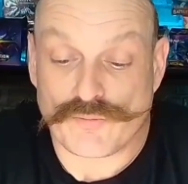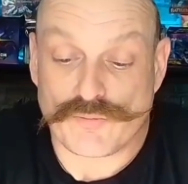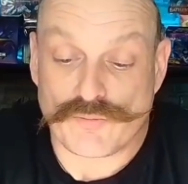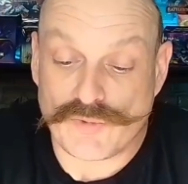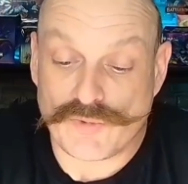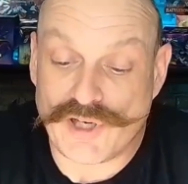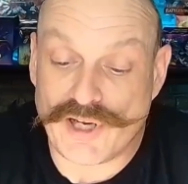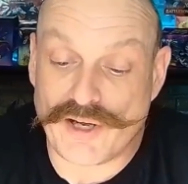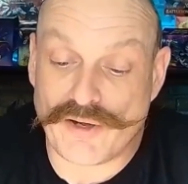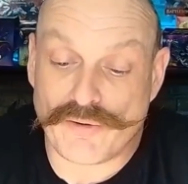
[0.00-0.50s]

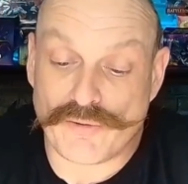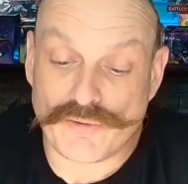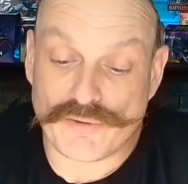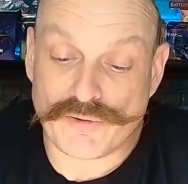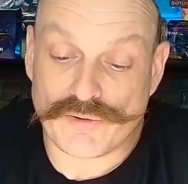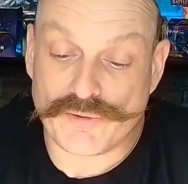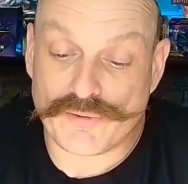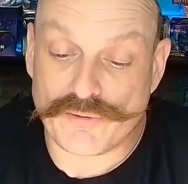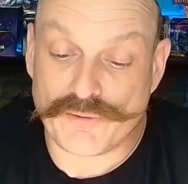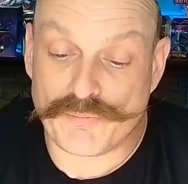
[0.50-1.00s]
Now,
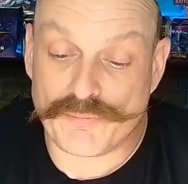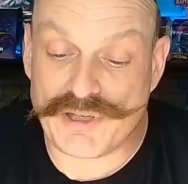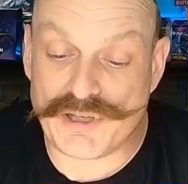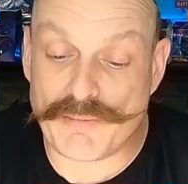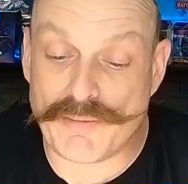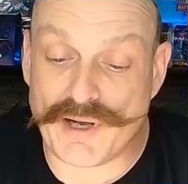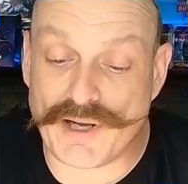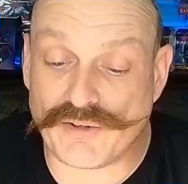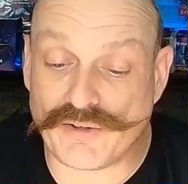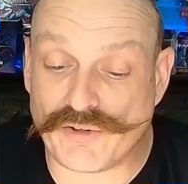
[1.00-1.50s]
B
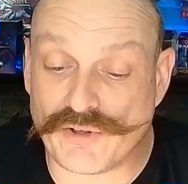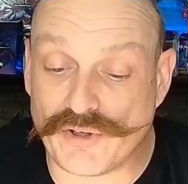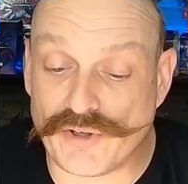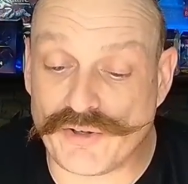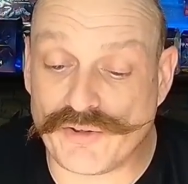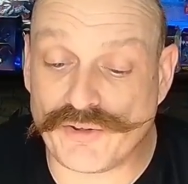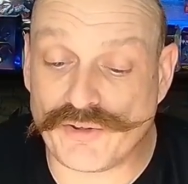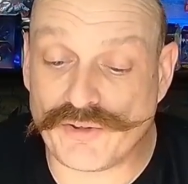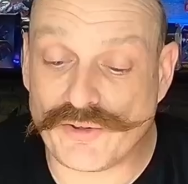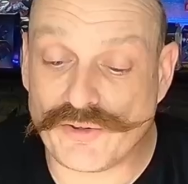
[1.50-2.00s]

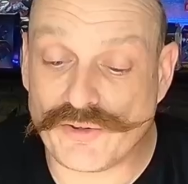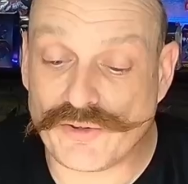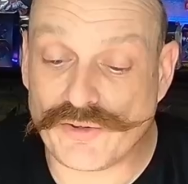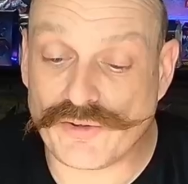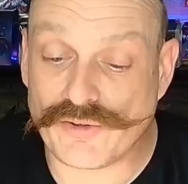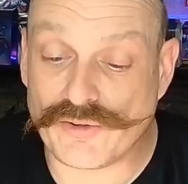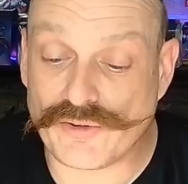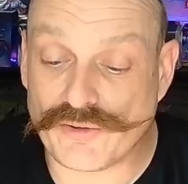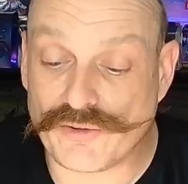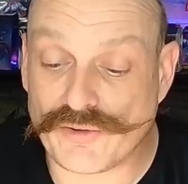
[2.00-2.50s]
Meisters,
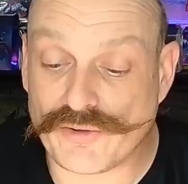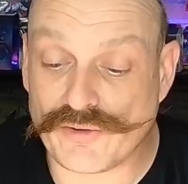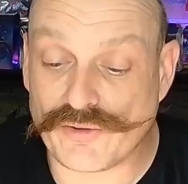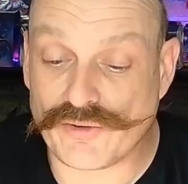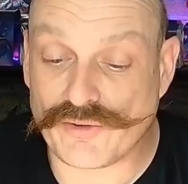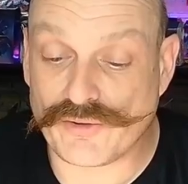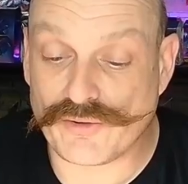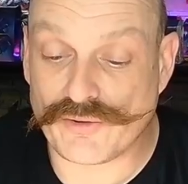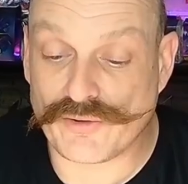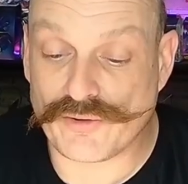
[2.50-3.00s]

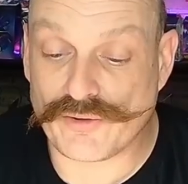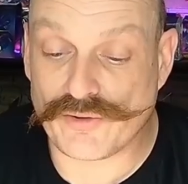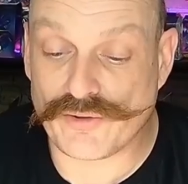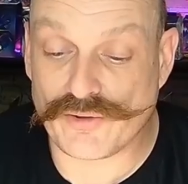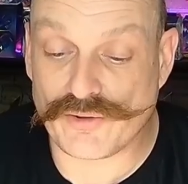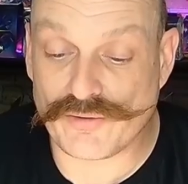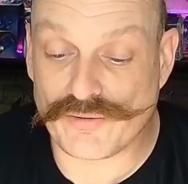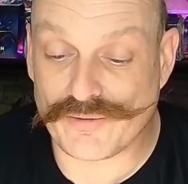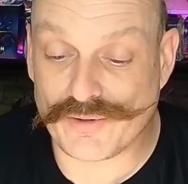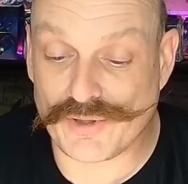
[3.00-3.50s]

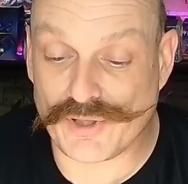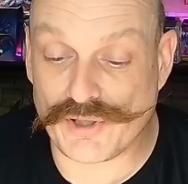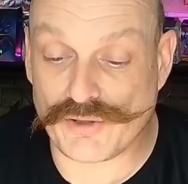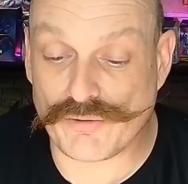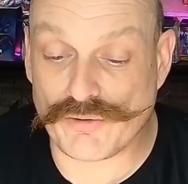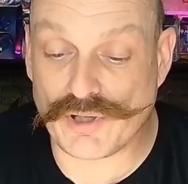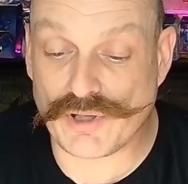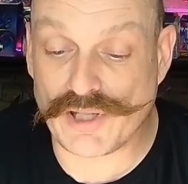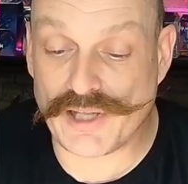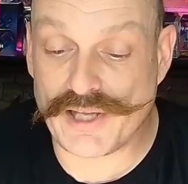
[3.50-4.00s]
oh,
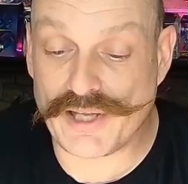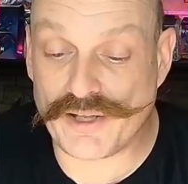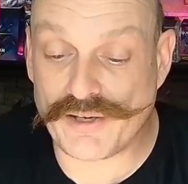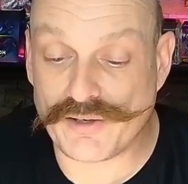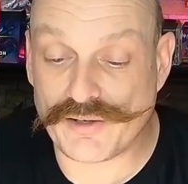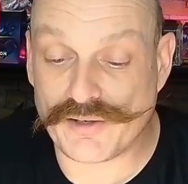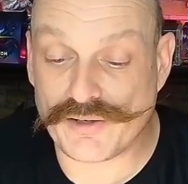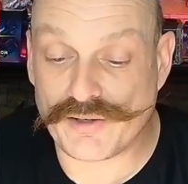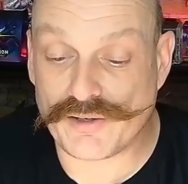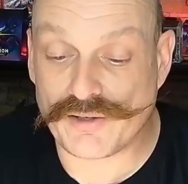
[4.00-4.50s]
Gil-galad,
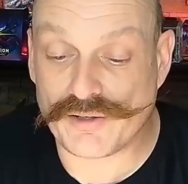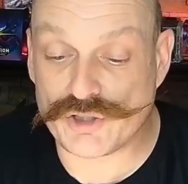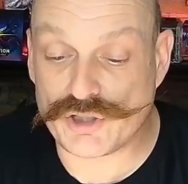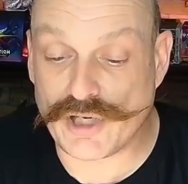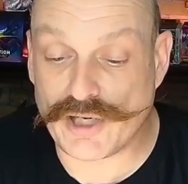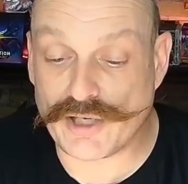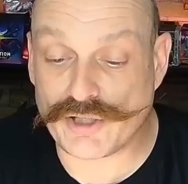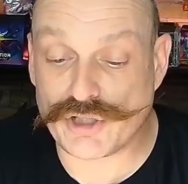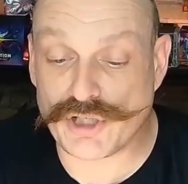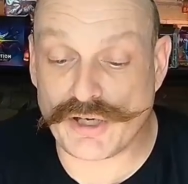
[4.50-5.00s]

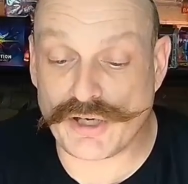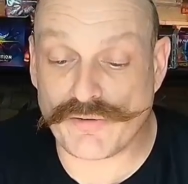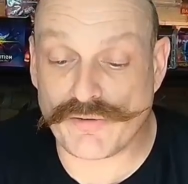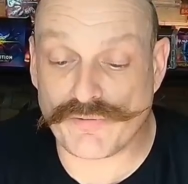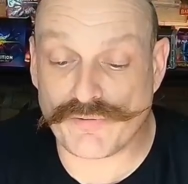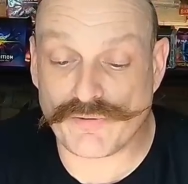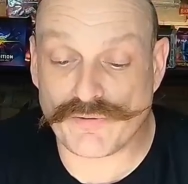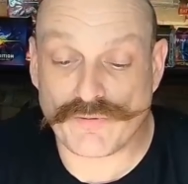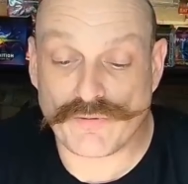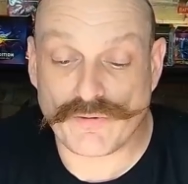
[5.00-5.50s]
Shire
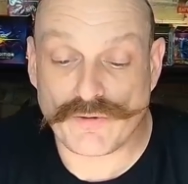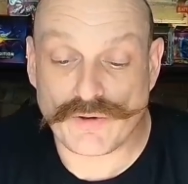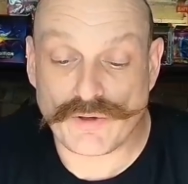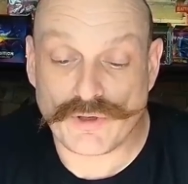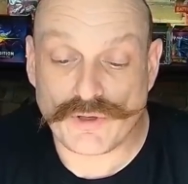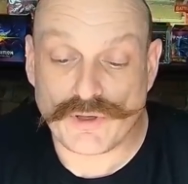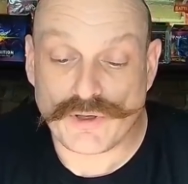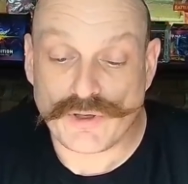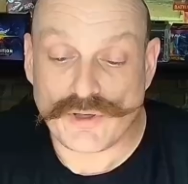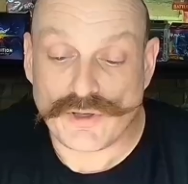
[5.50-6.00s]
Sheriff,
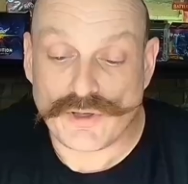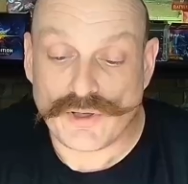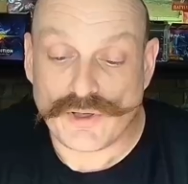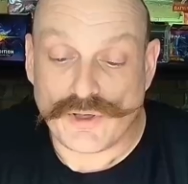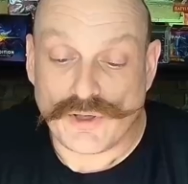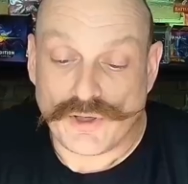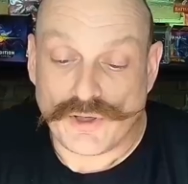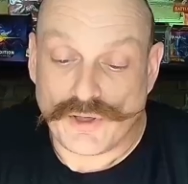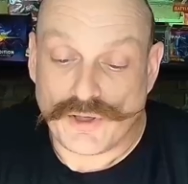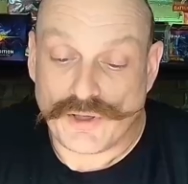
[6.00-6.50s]

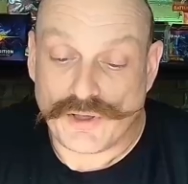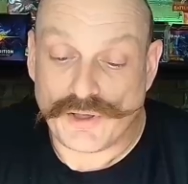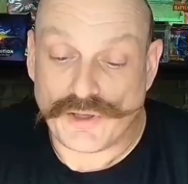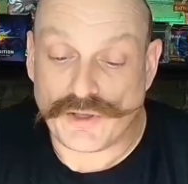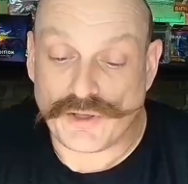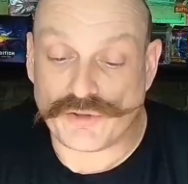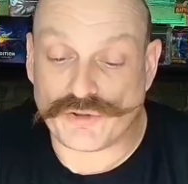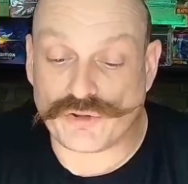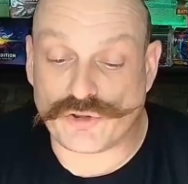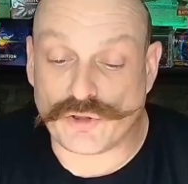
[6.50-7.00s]

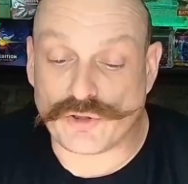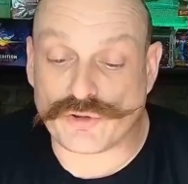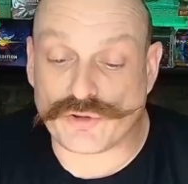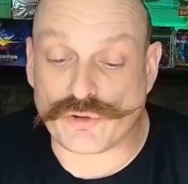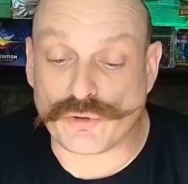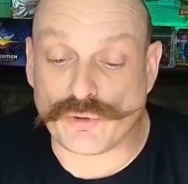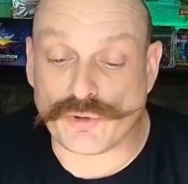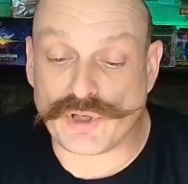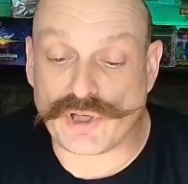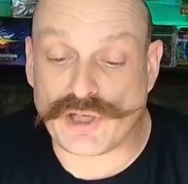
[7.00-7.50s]
a stern
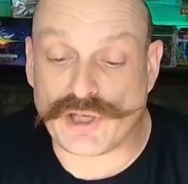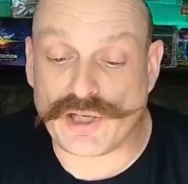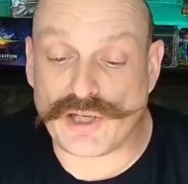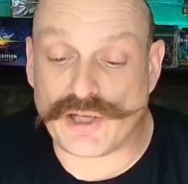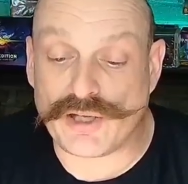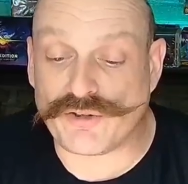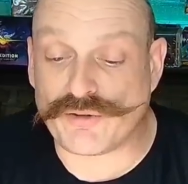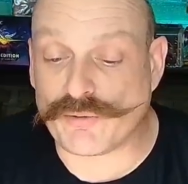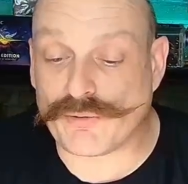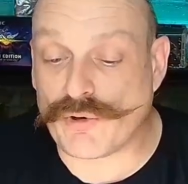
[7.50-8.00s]
scolding,
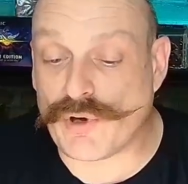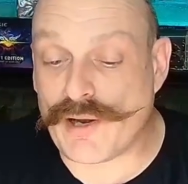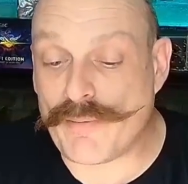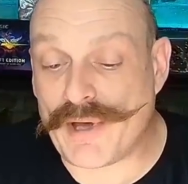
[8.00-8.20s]
and some great